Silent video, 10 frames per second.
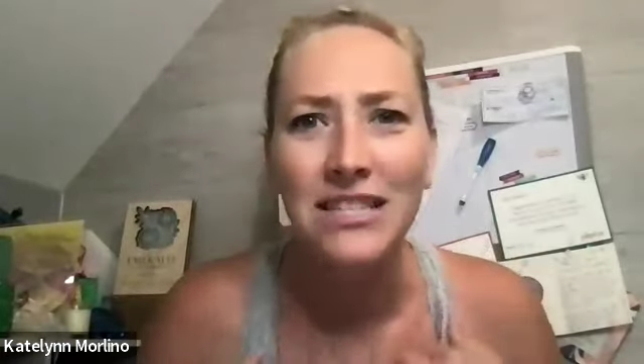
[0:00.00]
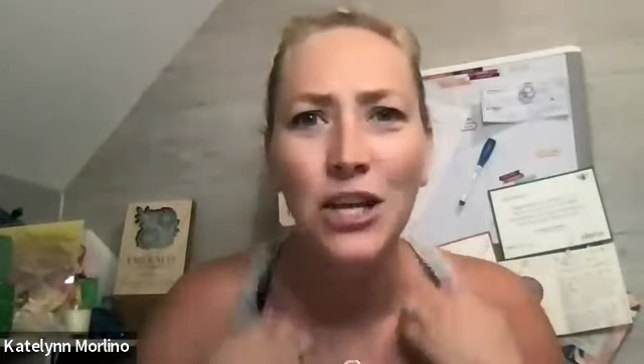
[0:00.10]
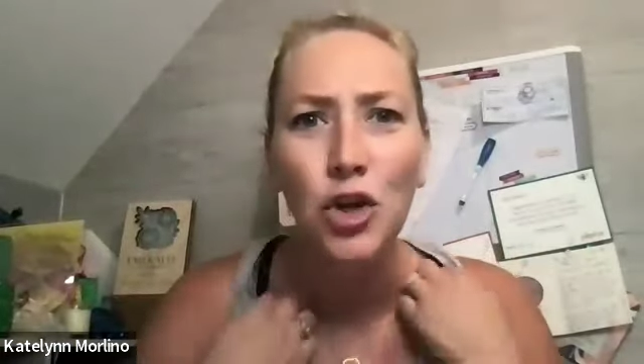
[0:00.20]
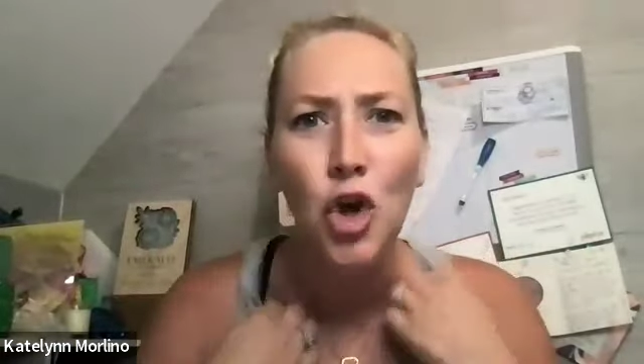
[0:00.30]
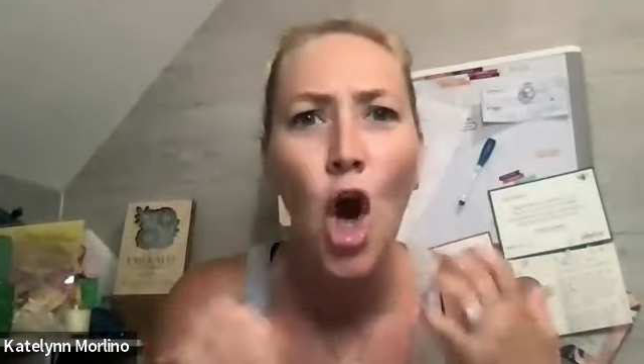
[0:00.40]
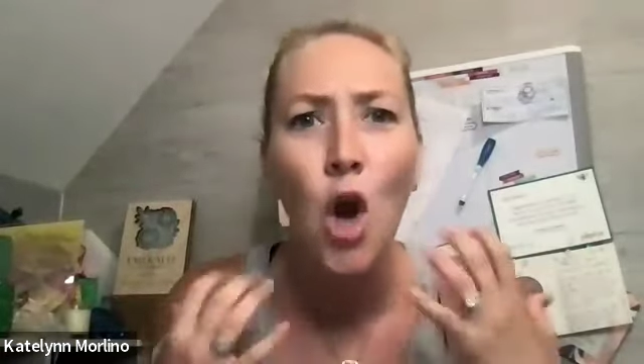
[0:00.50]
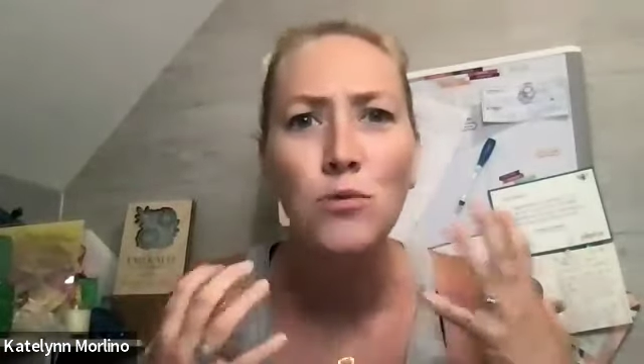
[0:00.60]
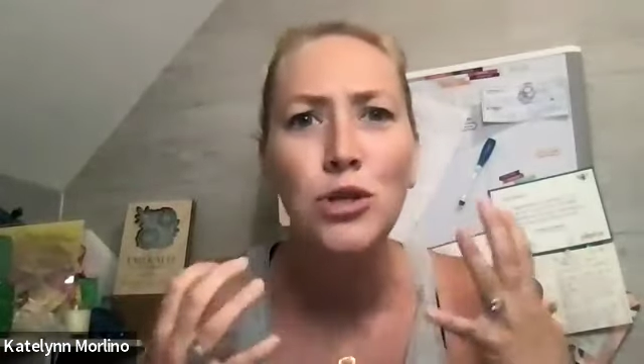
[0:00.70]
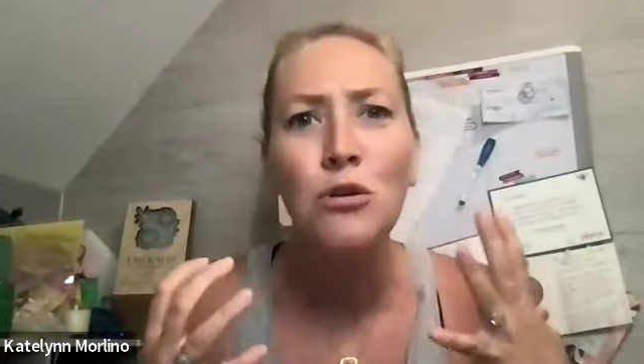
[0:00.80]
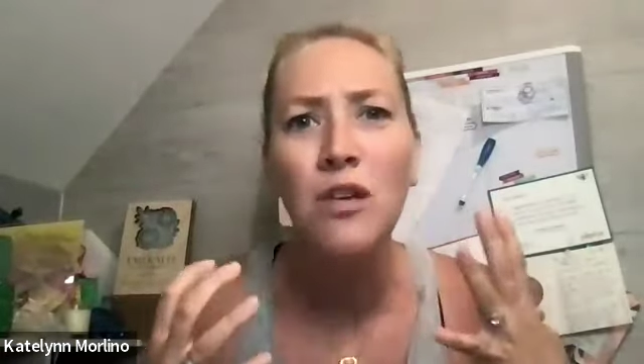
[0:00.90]
Like, go
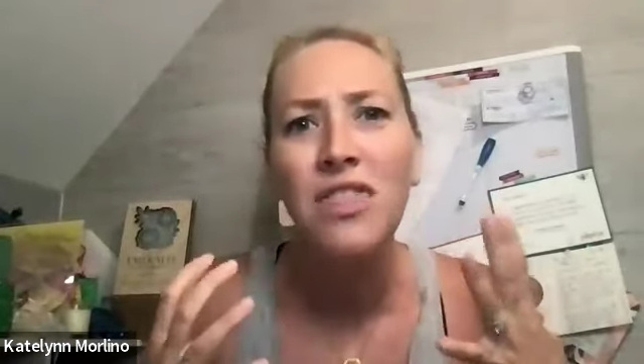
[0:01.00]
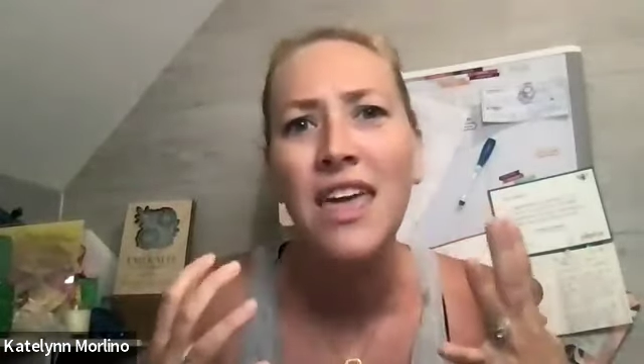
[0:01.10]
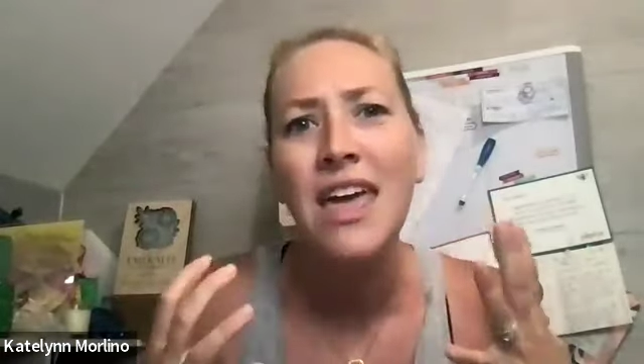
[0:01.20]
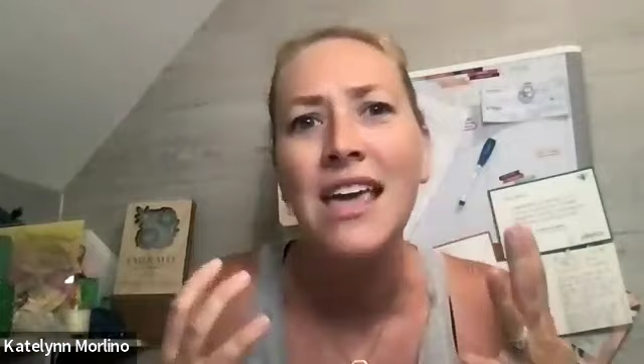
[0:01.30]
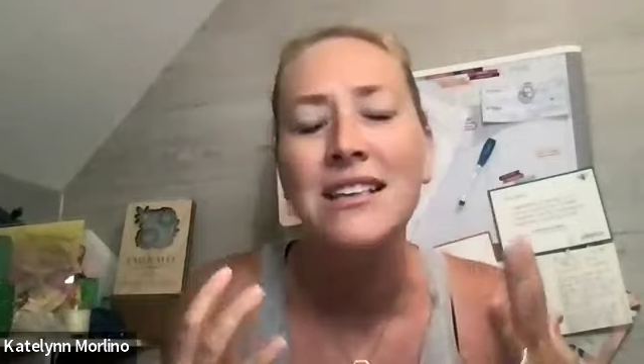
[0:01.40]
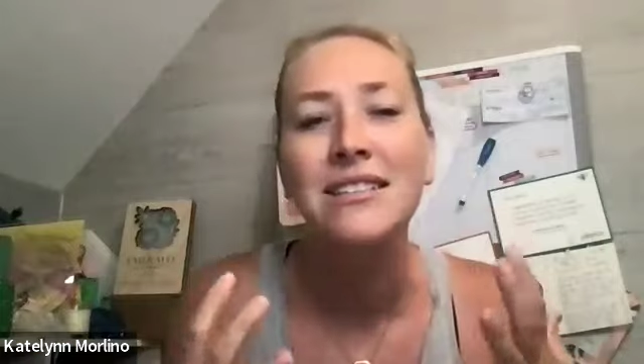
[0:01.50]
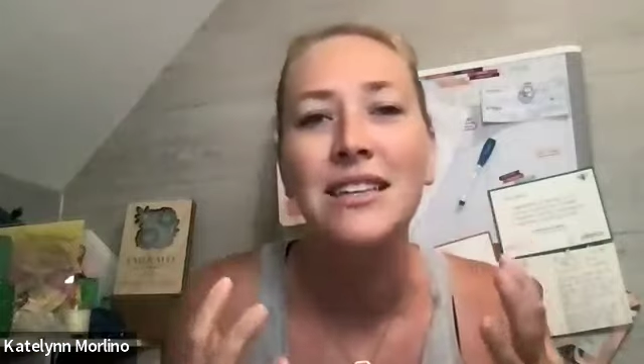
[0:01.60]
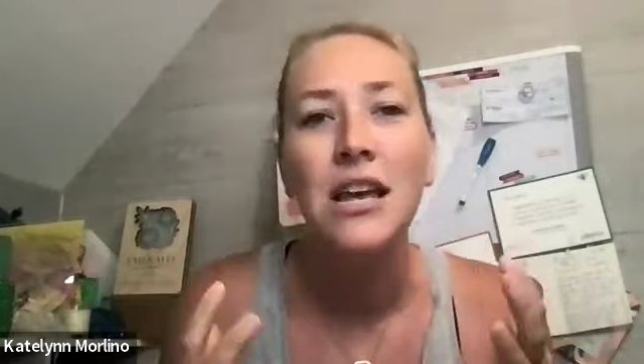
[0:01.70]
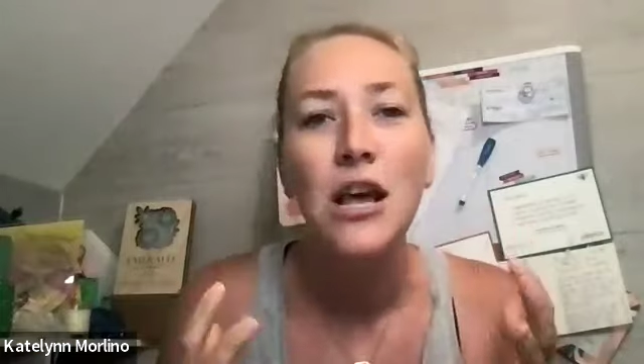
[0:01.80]
do the things.